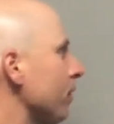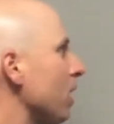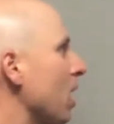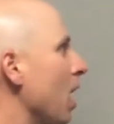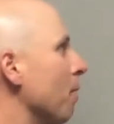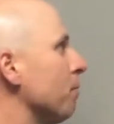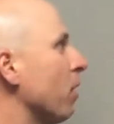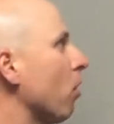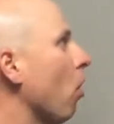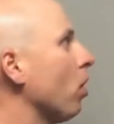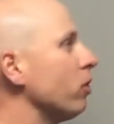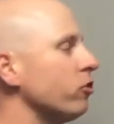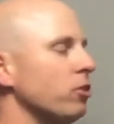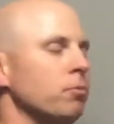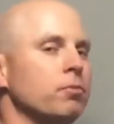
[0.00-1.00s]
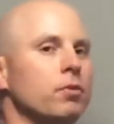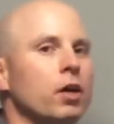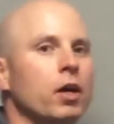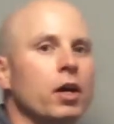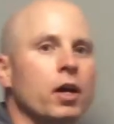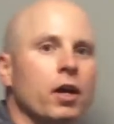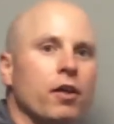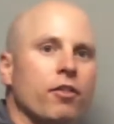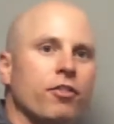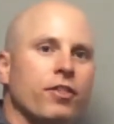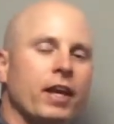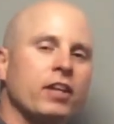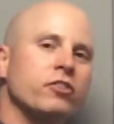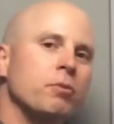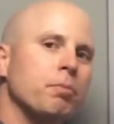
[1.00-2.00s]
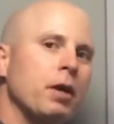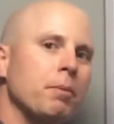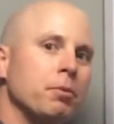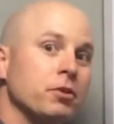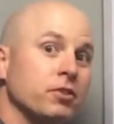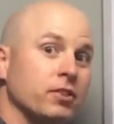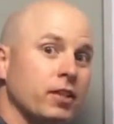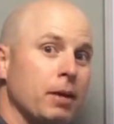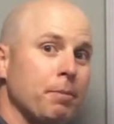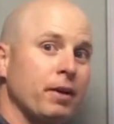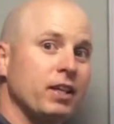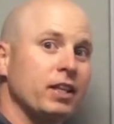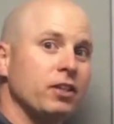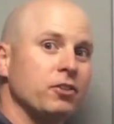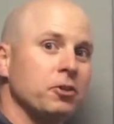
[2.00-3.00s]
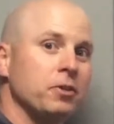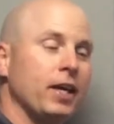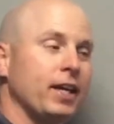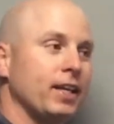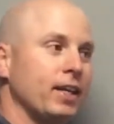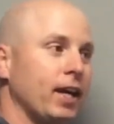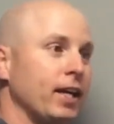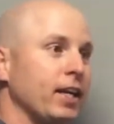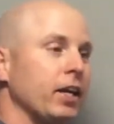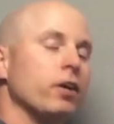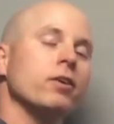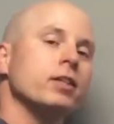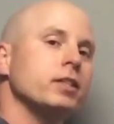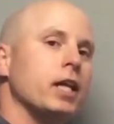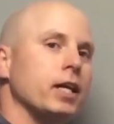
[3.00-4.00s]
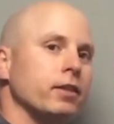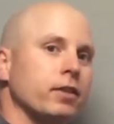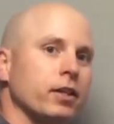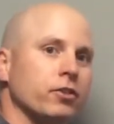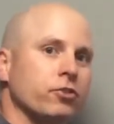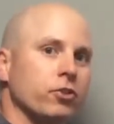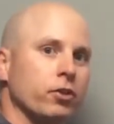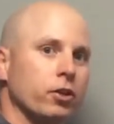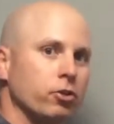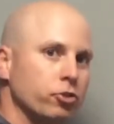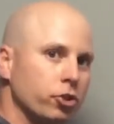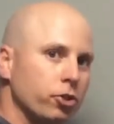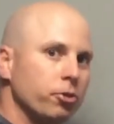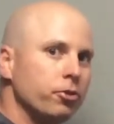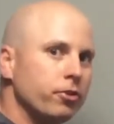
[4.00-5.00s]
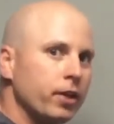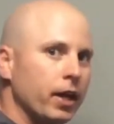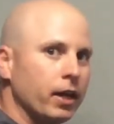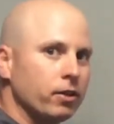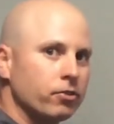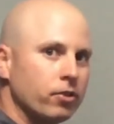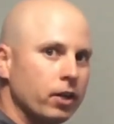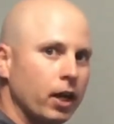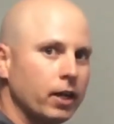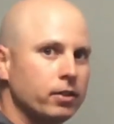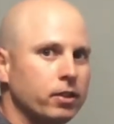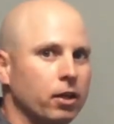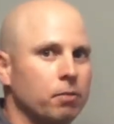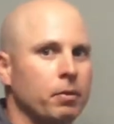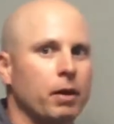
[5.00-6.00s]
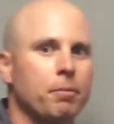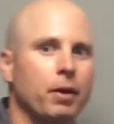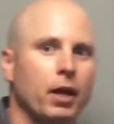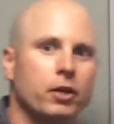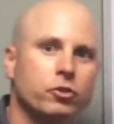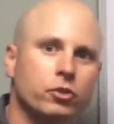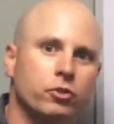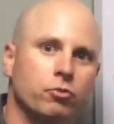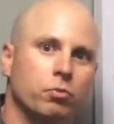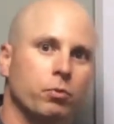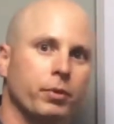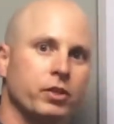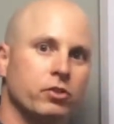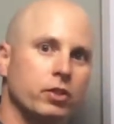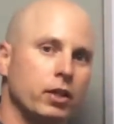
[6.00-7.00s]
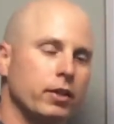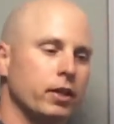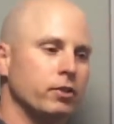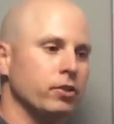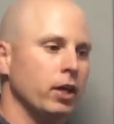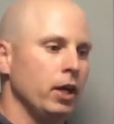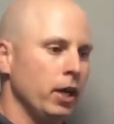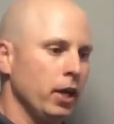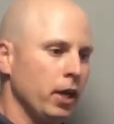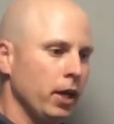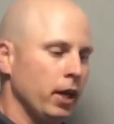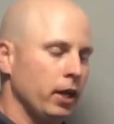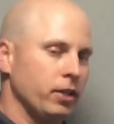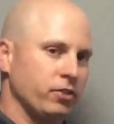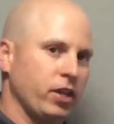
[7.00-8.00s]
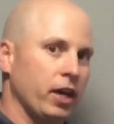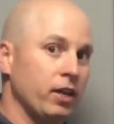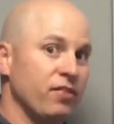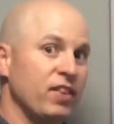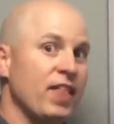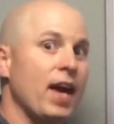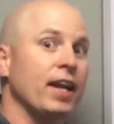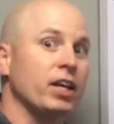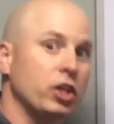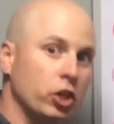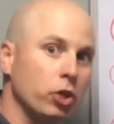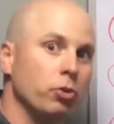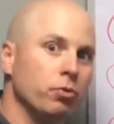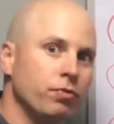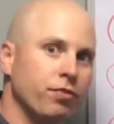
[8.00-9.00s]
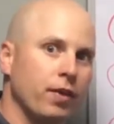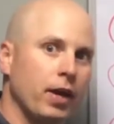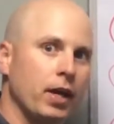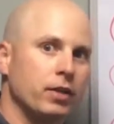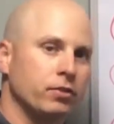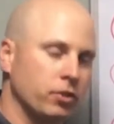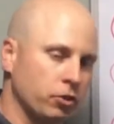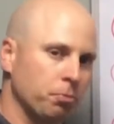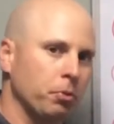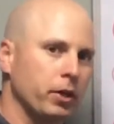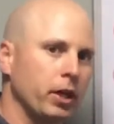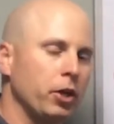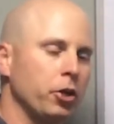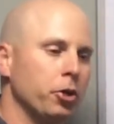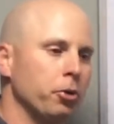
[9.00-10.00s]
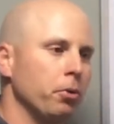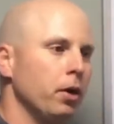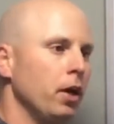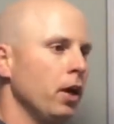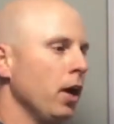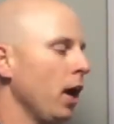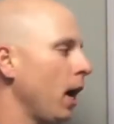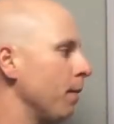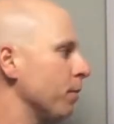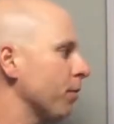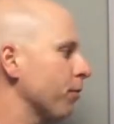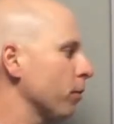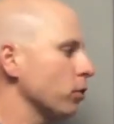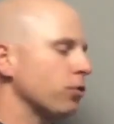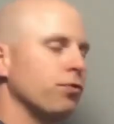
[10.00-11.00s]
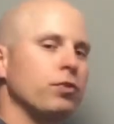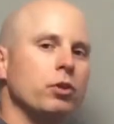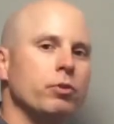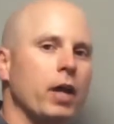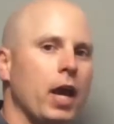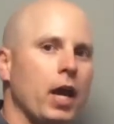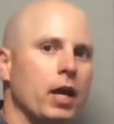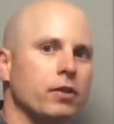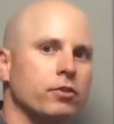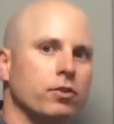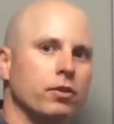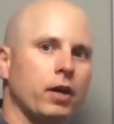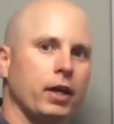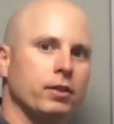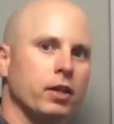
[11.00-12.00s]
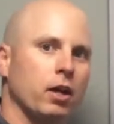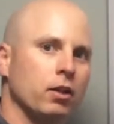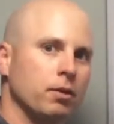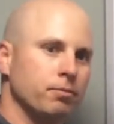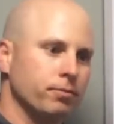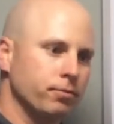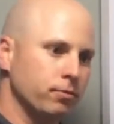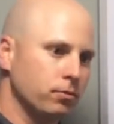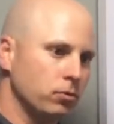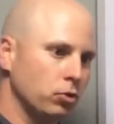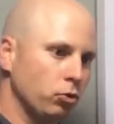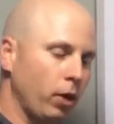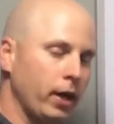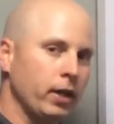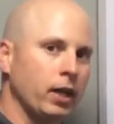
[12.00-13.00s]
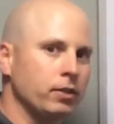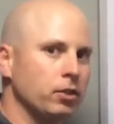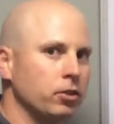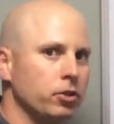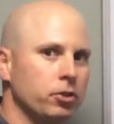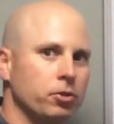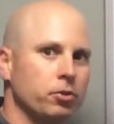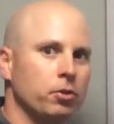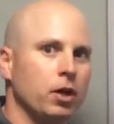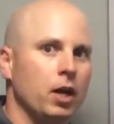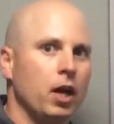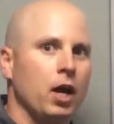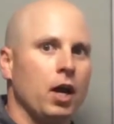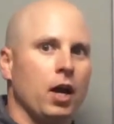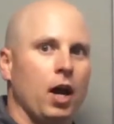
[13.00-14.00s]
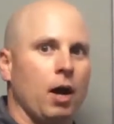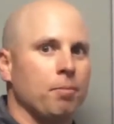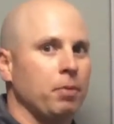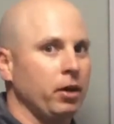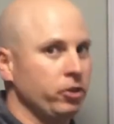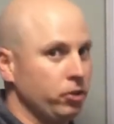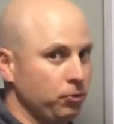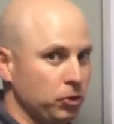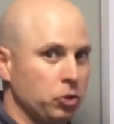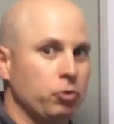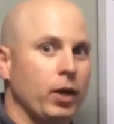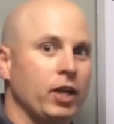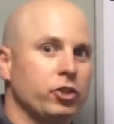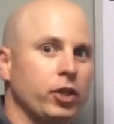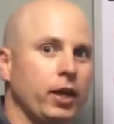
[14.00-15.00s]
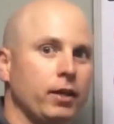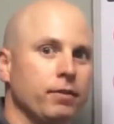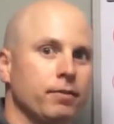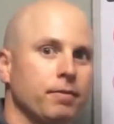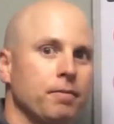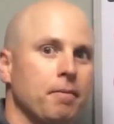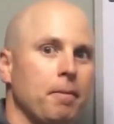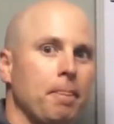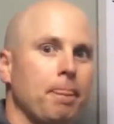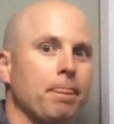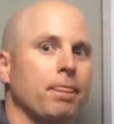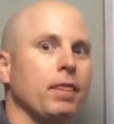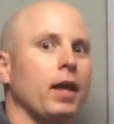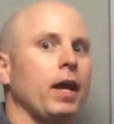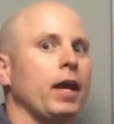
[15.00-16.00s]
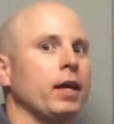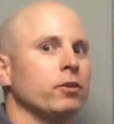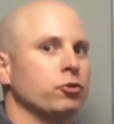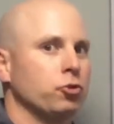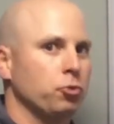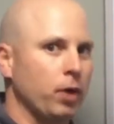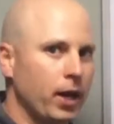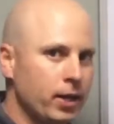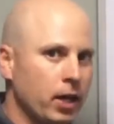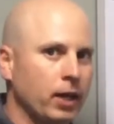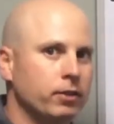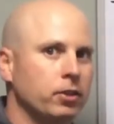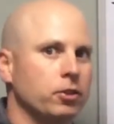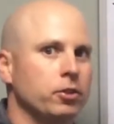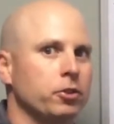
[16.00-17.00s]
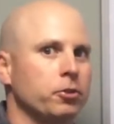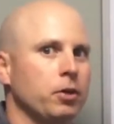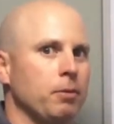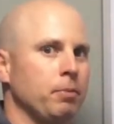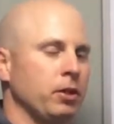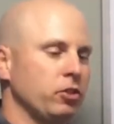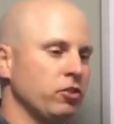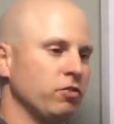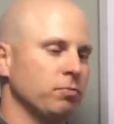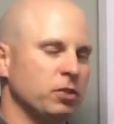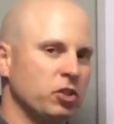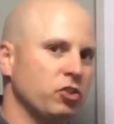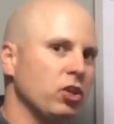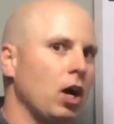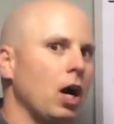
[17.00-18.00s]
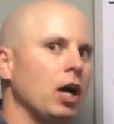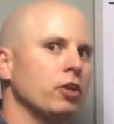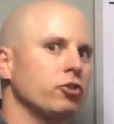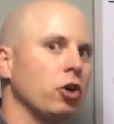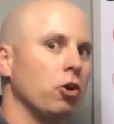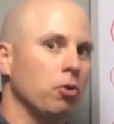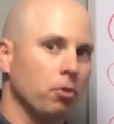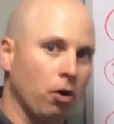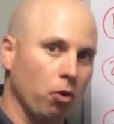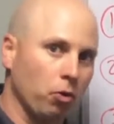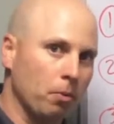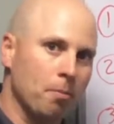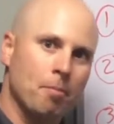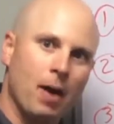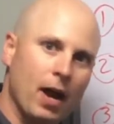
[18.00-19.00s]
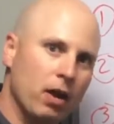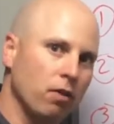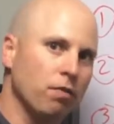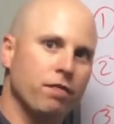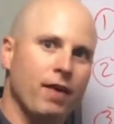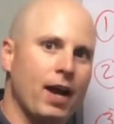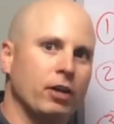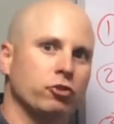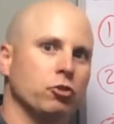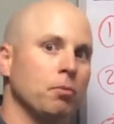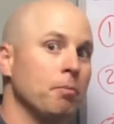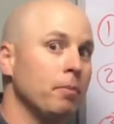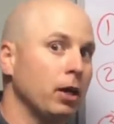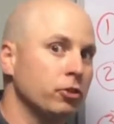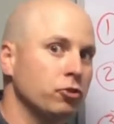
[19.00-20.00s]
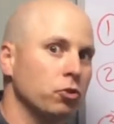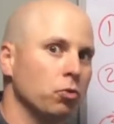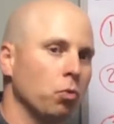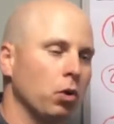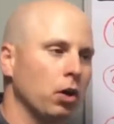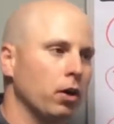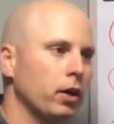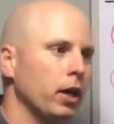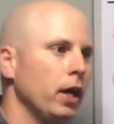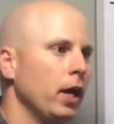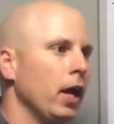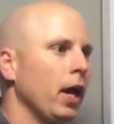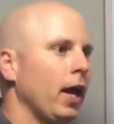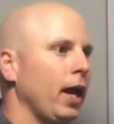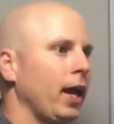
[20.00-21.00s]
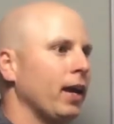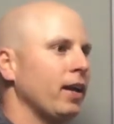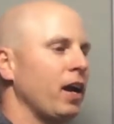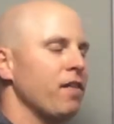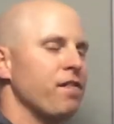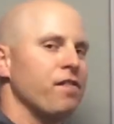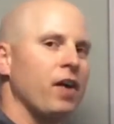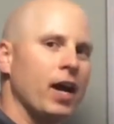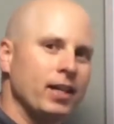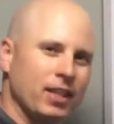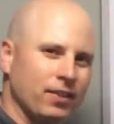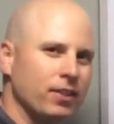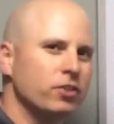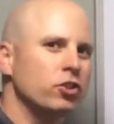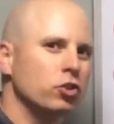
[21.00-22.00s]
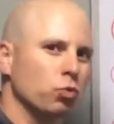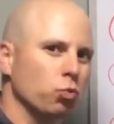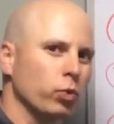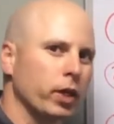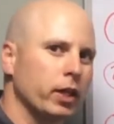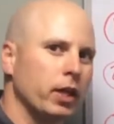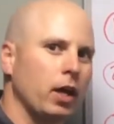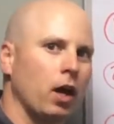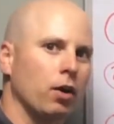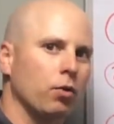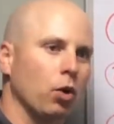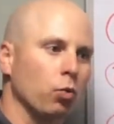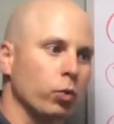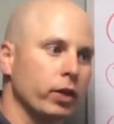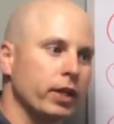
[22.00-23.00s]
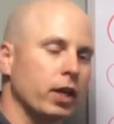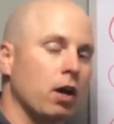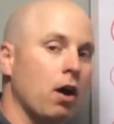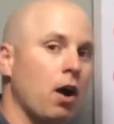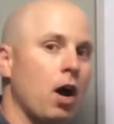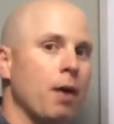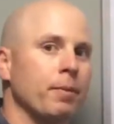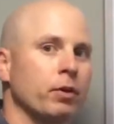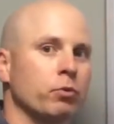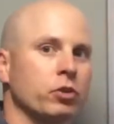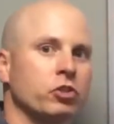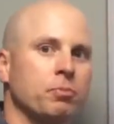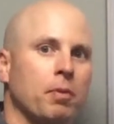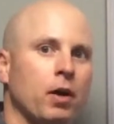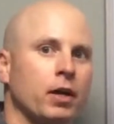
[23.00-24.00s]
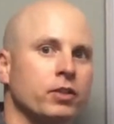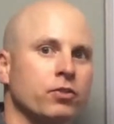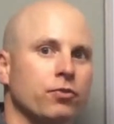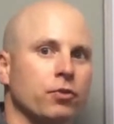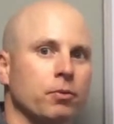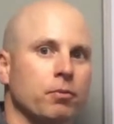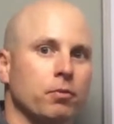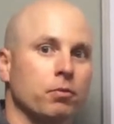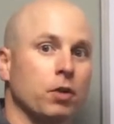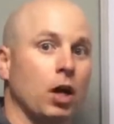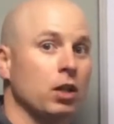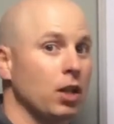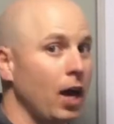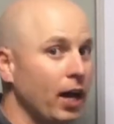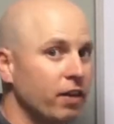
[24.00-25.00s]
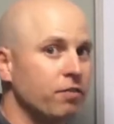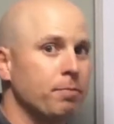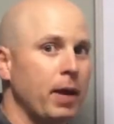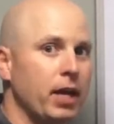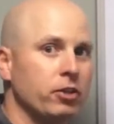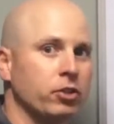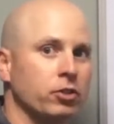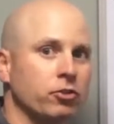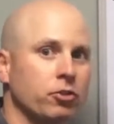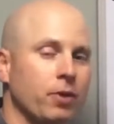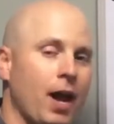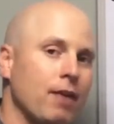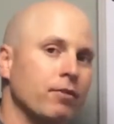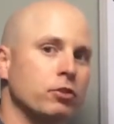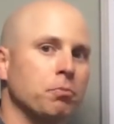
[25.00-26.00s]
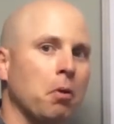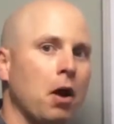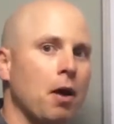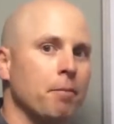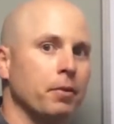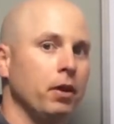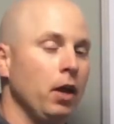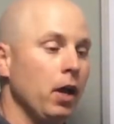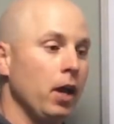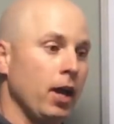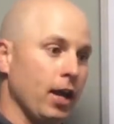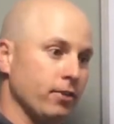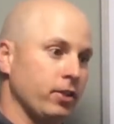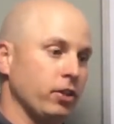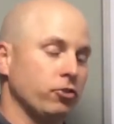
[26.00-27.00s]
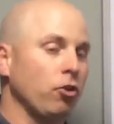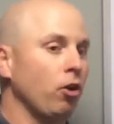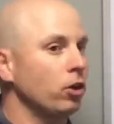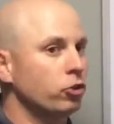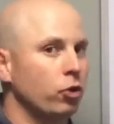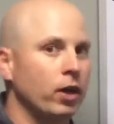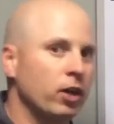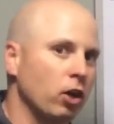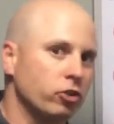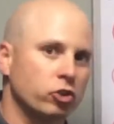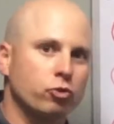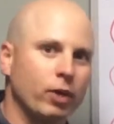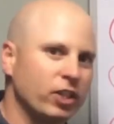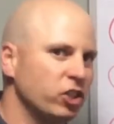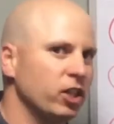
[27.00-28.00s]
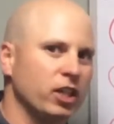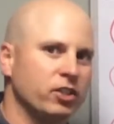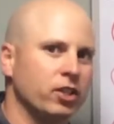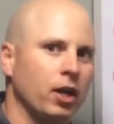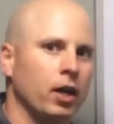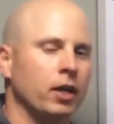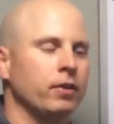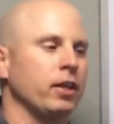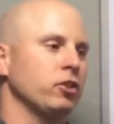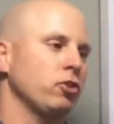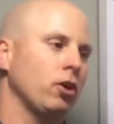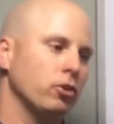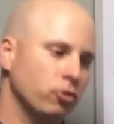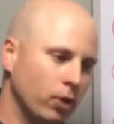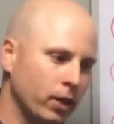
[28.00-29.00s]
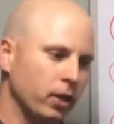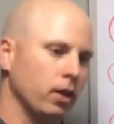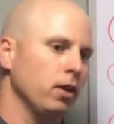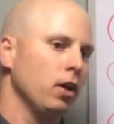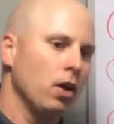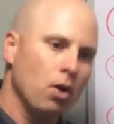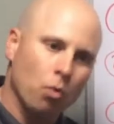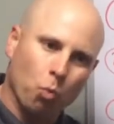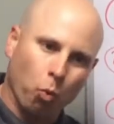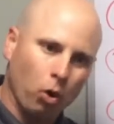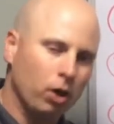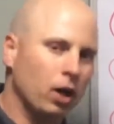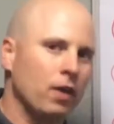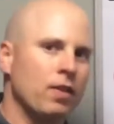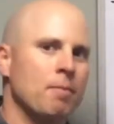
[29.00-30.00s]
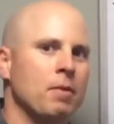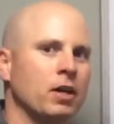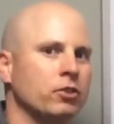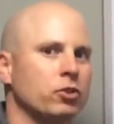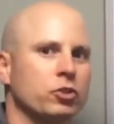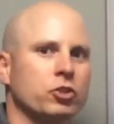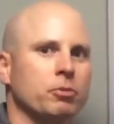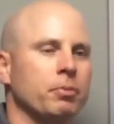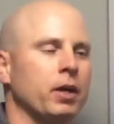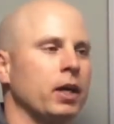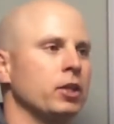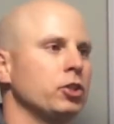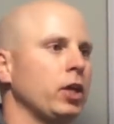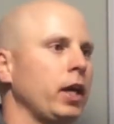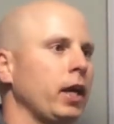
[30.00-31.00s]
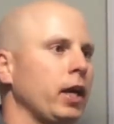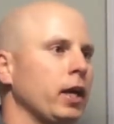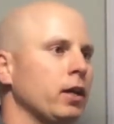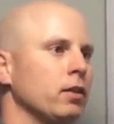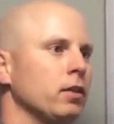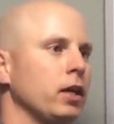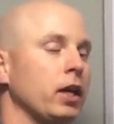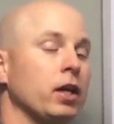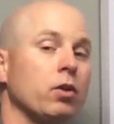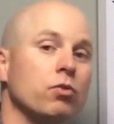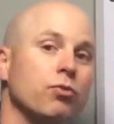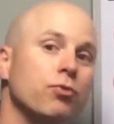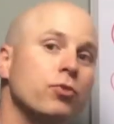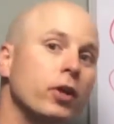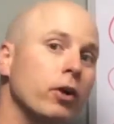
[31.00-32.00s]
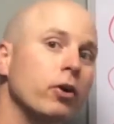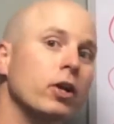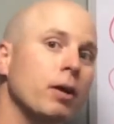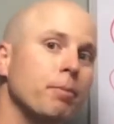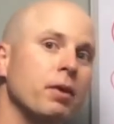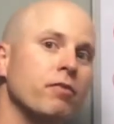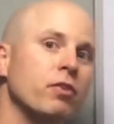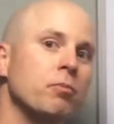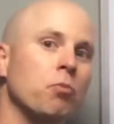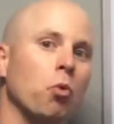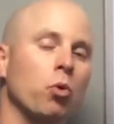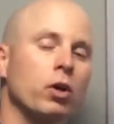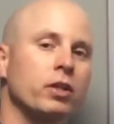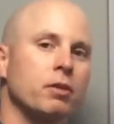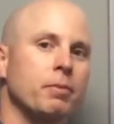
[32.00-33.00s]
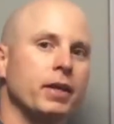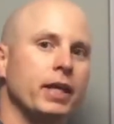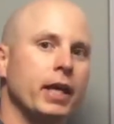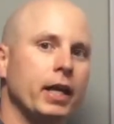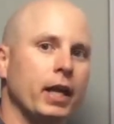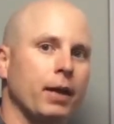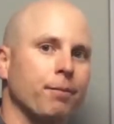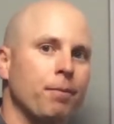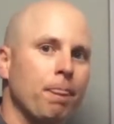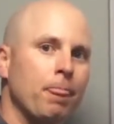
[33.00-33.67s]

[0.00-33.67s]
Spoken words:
There are some things that people typically do that can kind of irritate this. So there are two things that I tell my patients when we see this, and it's kind of in that acute phase. It's pretty new. The first few days, I tell them, try not to do a bunch of stretching and try not to do a bunch of massage or myofascial muscle work. And I find that this is really a really common response for a lot of patients who have this problem, is they start trying to stretch it a ton, they start trying to work on the muscles a bunch, and it'll flare it up even more in the beginning.